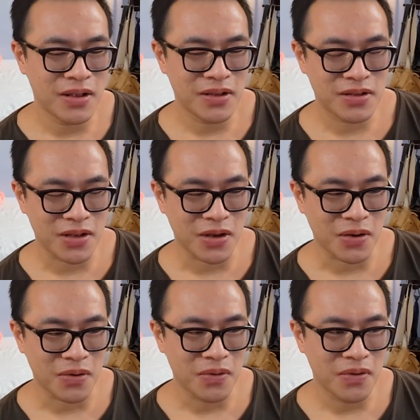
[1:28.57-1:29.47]

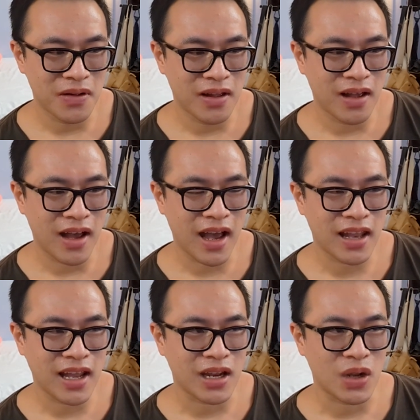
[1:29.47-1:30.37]
So I had
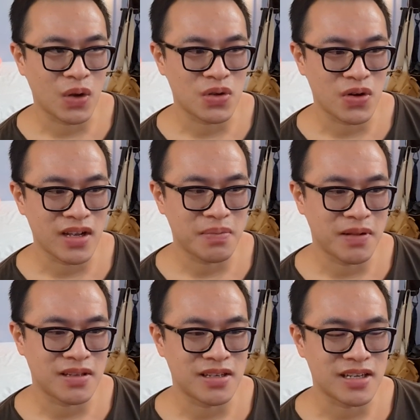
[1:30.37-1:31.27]
like no choice
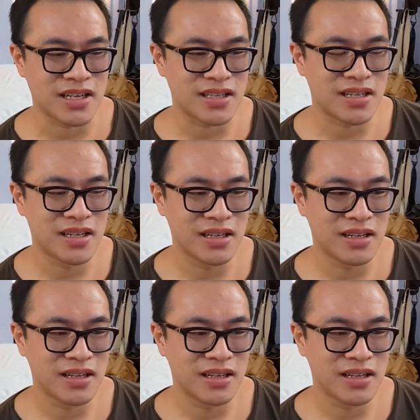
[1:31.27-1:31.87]
but to just